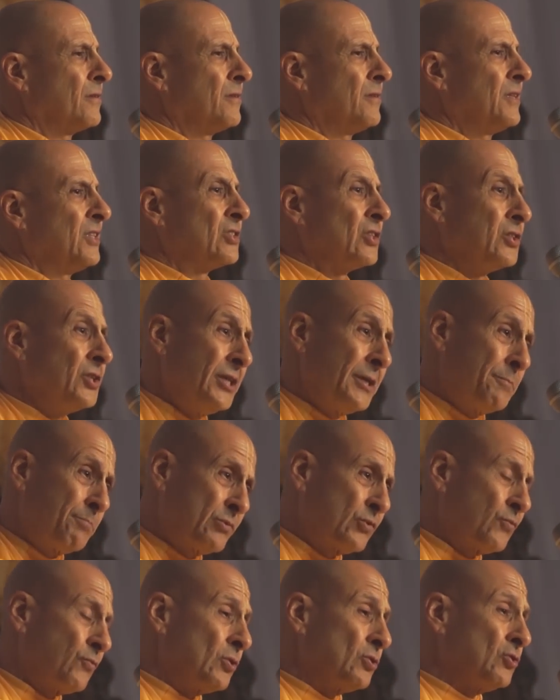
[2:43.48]
His
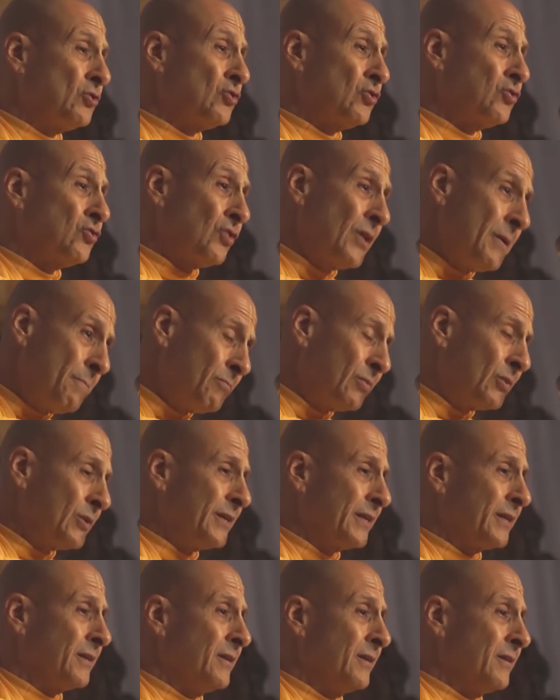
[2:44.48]
lips were
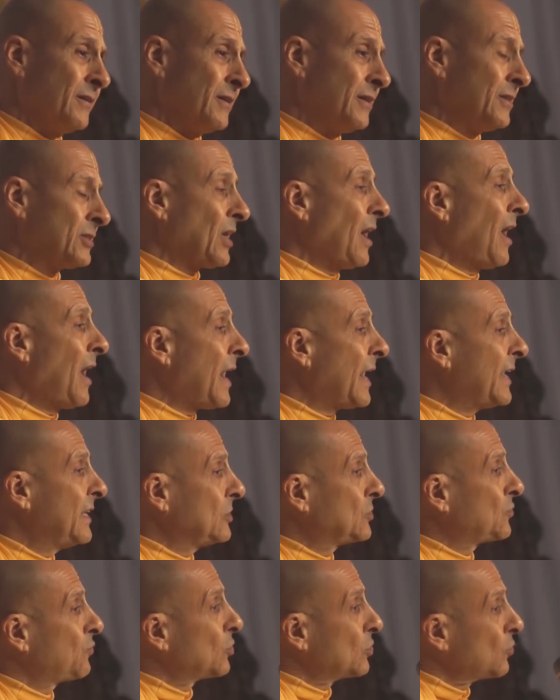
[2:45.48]
trembling, his
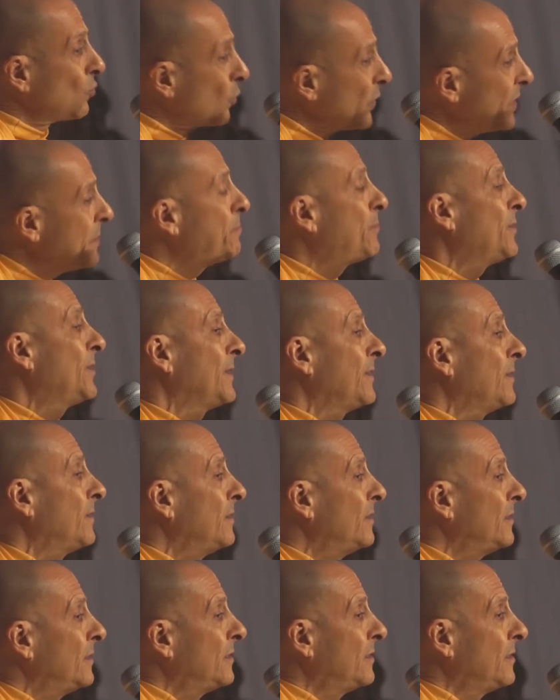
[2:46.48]
eyes were weeping,
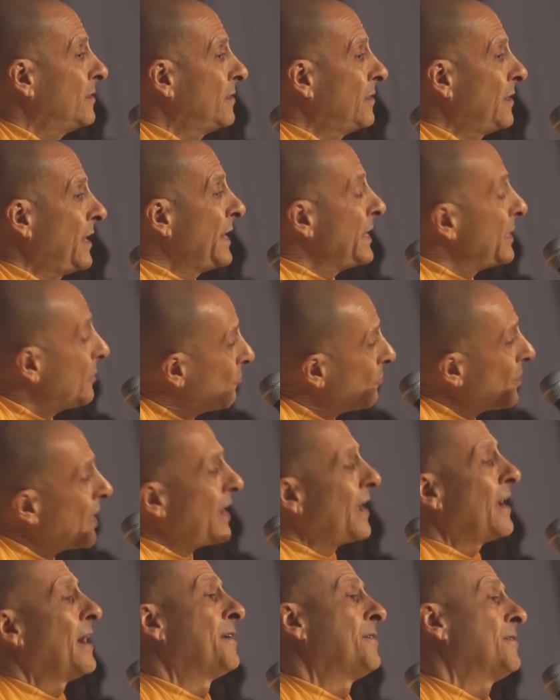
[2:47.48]
and he
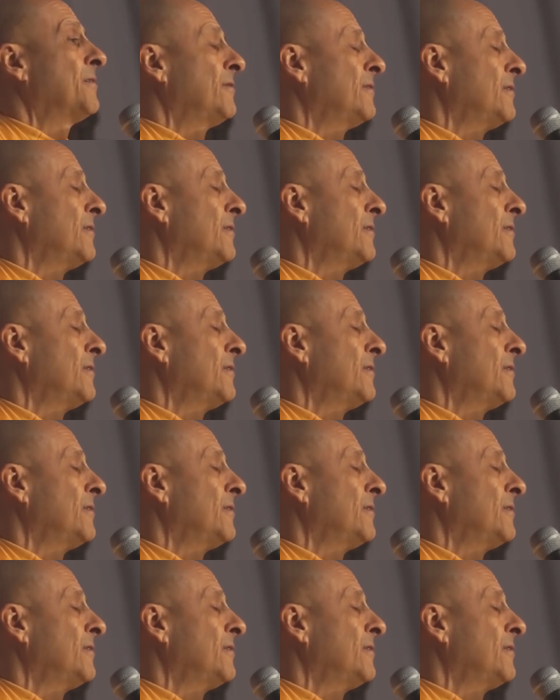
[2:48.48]
ran